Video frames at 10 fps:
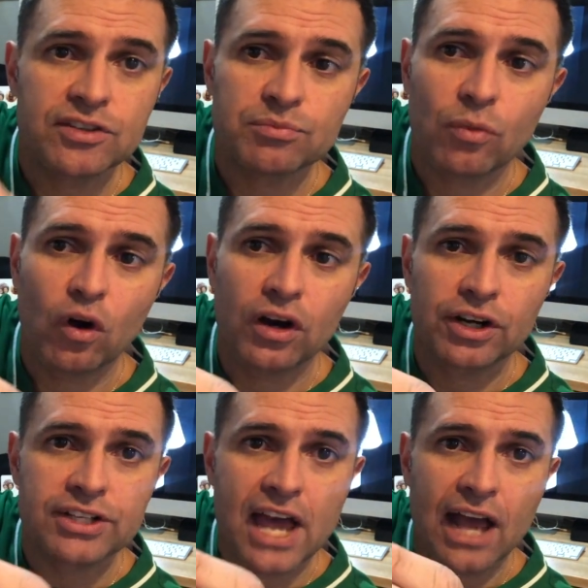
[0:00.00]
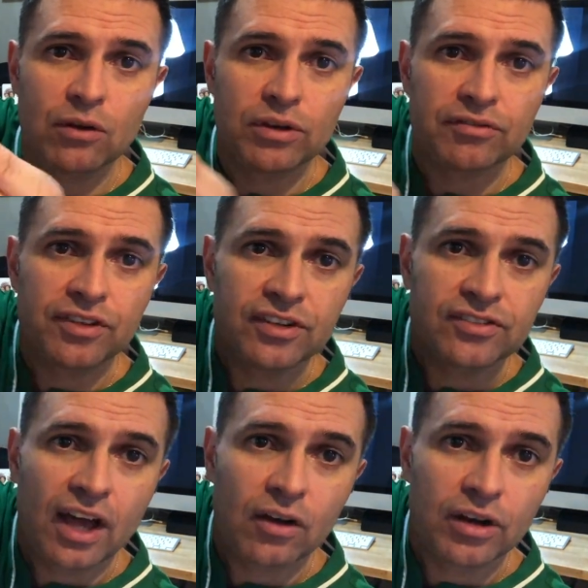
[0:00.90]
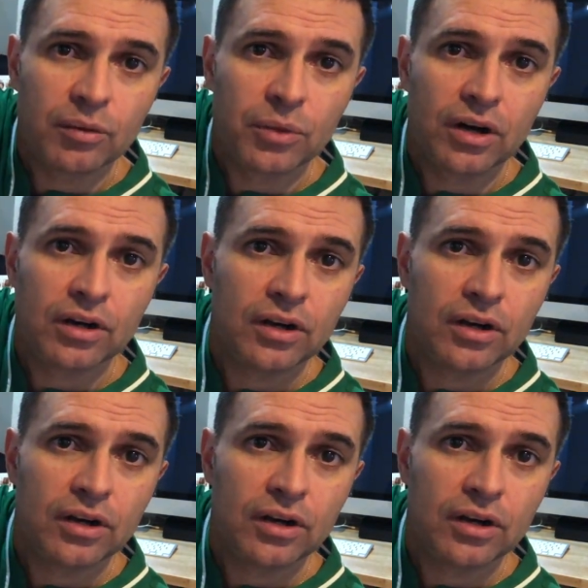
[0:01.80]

smaller tag with the style number.